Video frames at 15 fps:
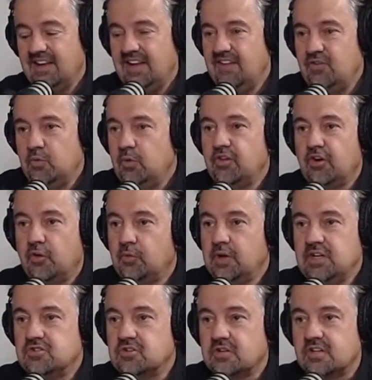Even with our
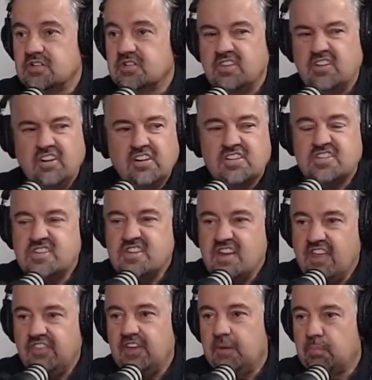ring tradition, there is
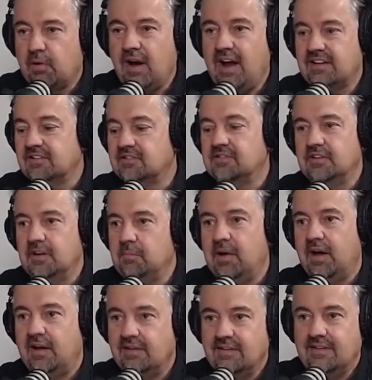nothing practical
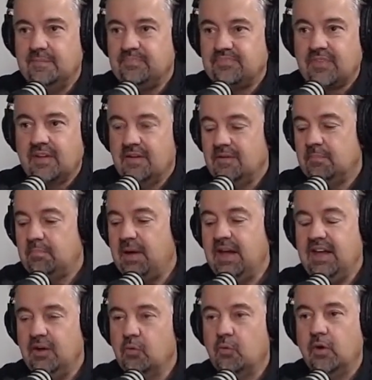about
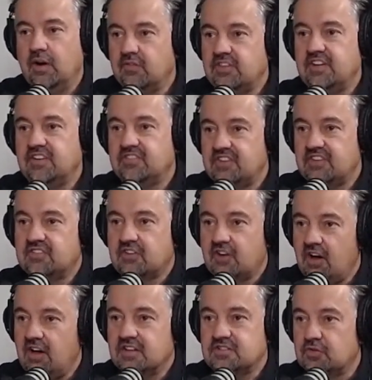paying whatever these things
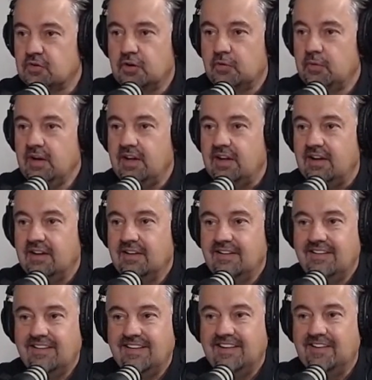cost for a ring.
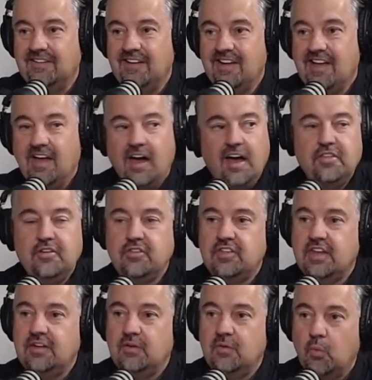Other
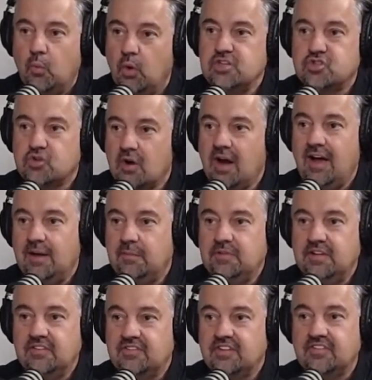than what tribe
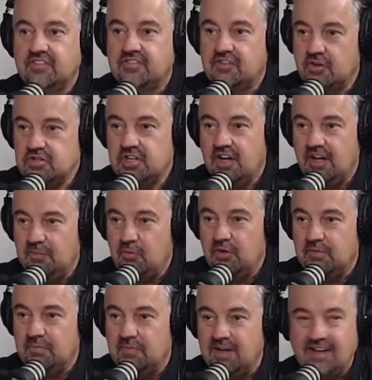does this associate
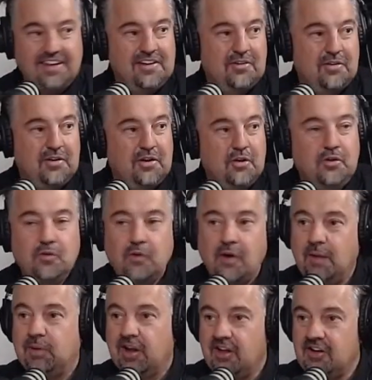with me, and who do I
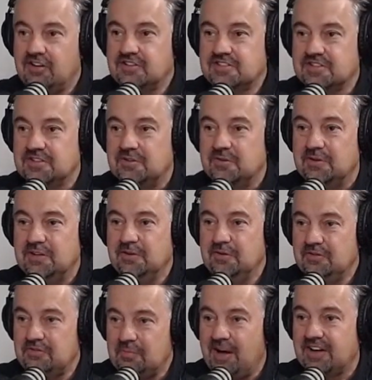belong to, and
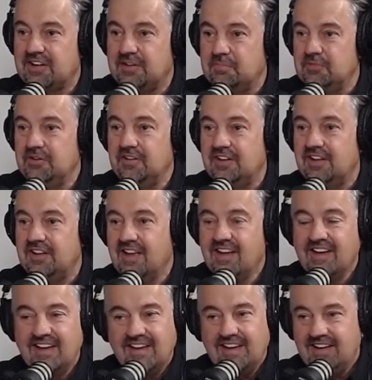who's my community.
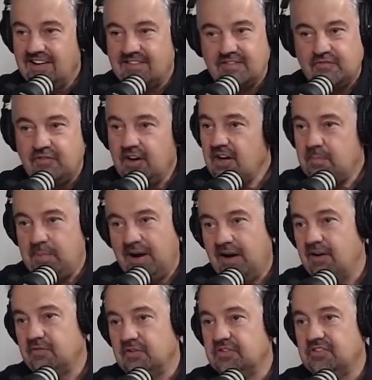It's very
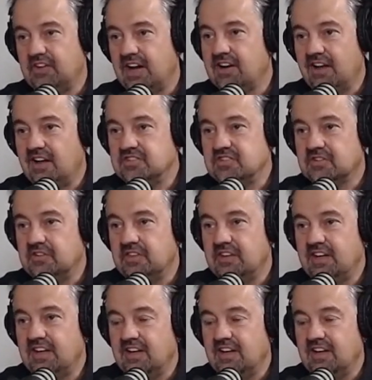powerful psychological thinking.